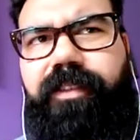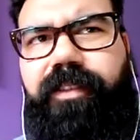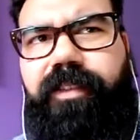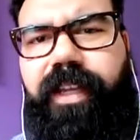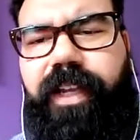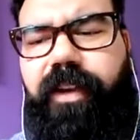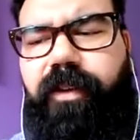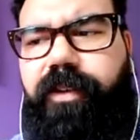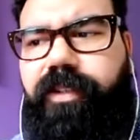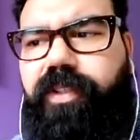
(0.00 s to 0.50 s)

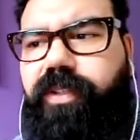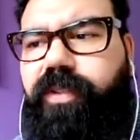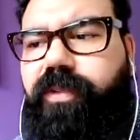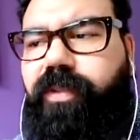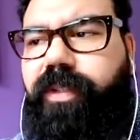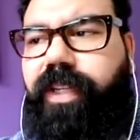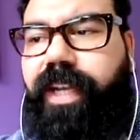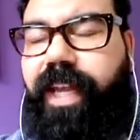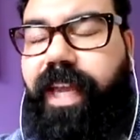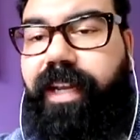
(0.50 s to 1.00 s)
They go to
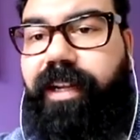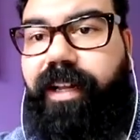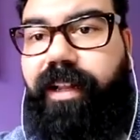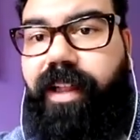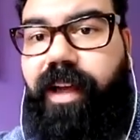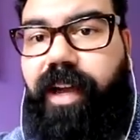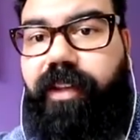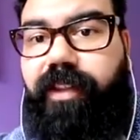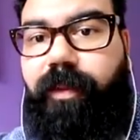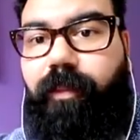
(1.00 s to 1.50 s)
school at 8
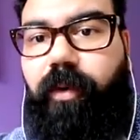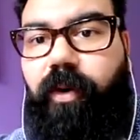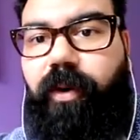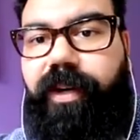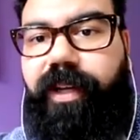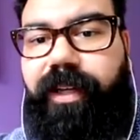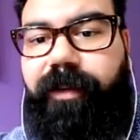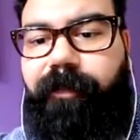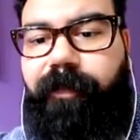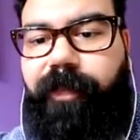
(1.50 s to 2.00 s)
o'clock in the
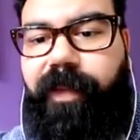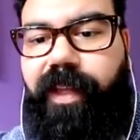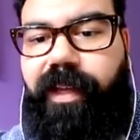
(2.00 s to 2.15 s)
morning